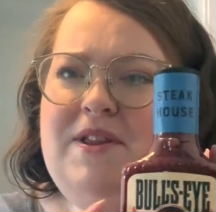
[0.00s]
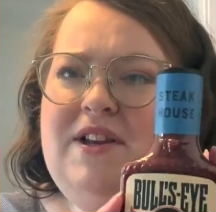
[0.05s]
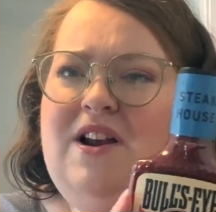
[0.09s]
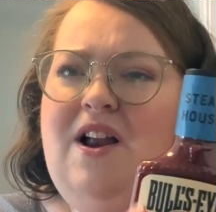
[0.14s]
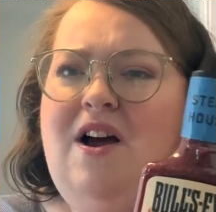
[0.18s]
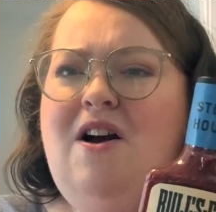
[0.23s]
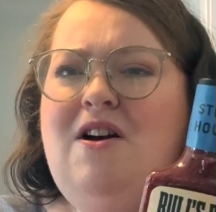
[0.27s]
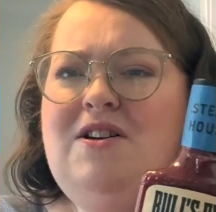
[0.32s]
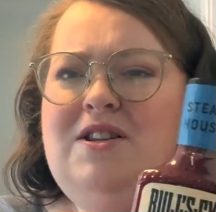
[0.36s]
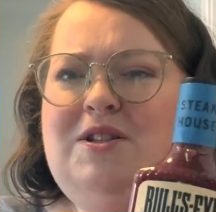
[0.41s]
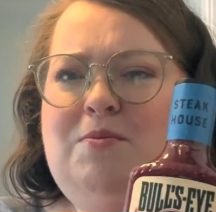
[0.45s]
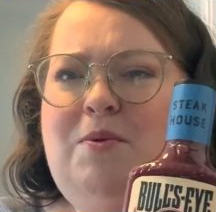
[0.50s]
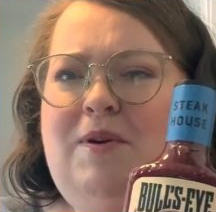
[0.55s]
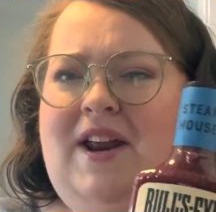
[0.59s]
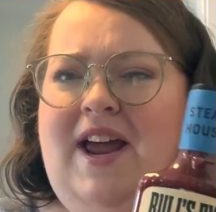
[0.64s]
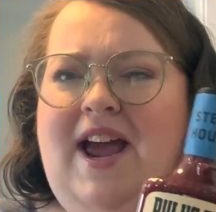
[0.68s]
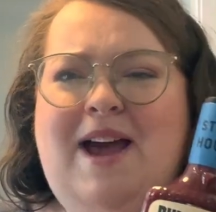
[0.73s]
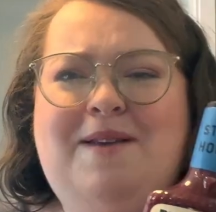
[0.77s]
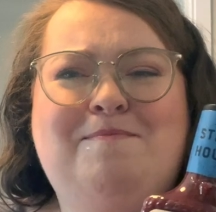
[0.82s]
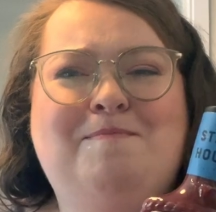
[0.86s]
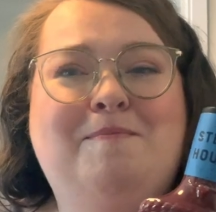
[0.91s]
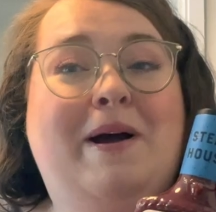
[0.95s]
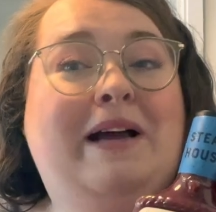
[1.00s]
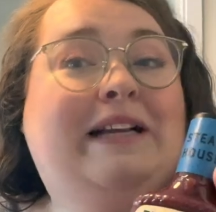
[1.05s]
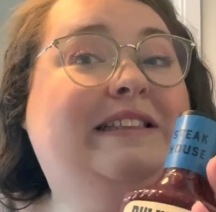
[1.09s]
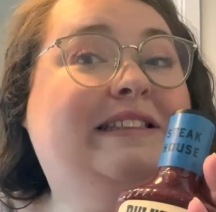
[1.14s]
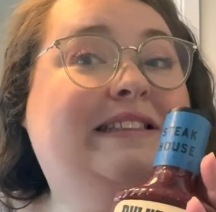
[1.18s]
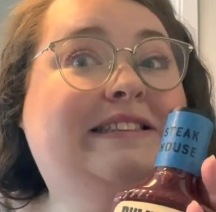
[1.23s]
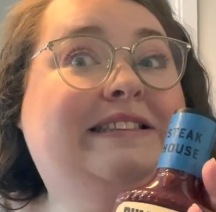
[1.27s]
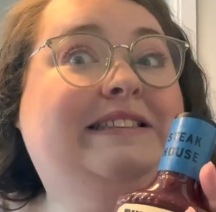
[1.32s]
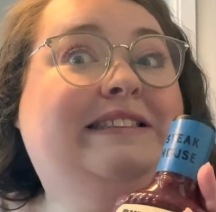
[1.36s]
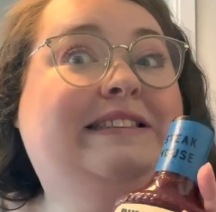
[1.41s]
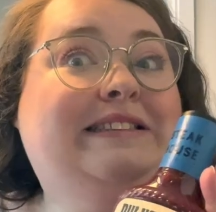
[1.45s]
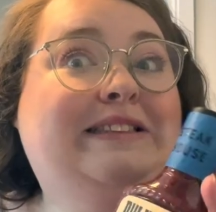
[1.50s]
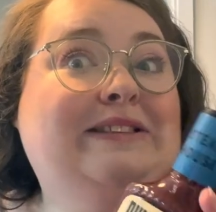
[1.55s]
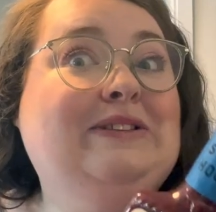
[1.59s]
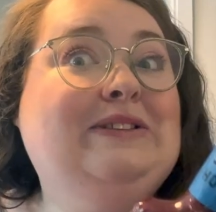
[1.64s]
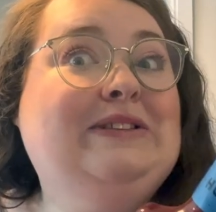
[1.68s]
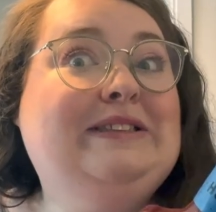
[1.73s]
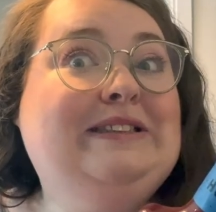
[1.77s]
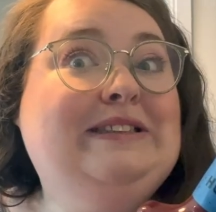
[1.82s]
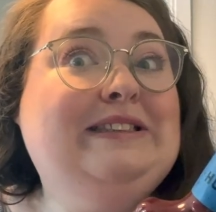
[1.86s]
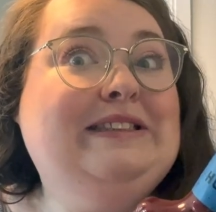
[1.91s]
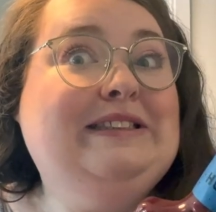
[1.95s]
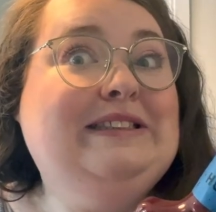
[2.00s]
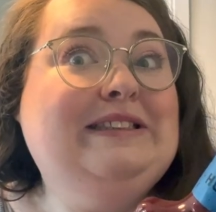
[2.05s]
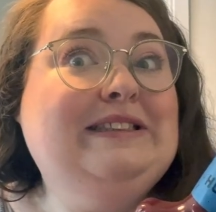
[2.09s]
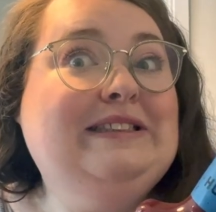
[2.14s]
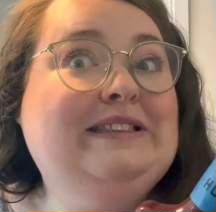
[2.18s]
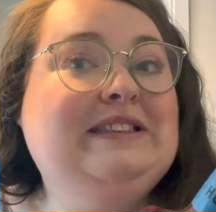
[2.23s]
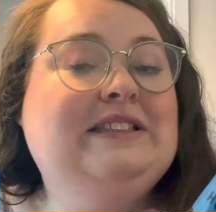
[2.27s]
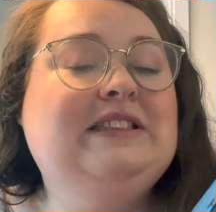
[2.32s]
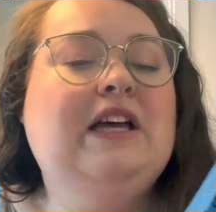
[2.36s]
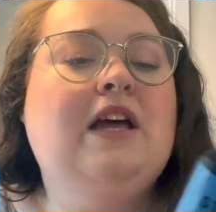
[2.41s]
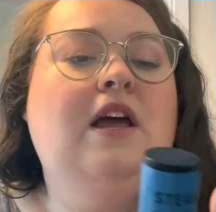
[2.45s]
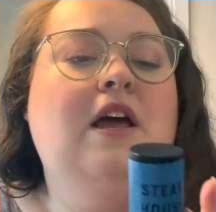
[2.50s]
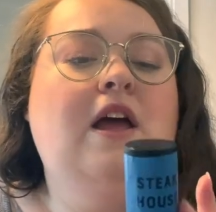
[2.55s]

last one I had, but I didn't like it.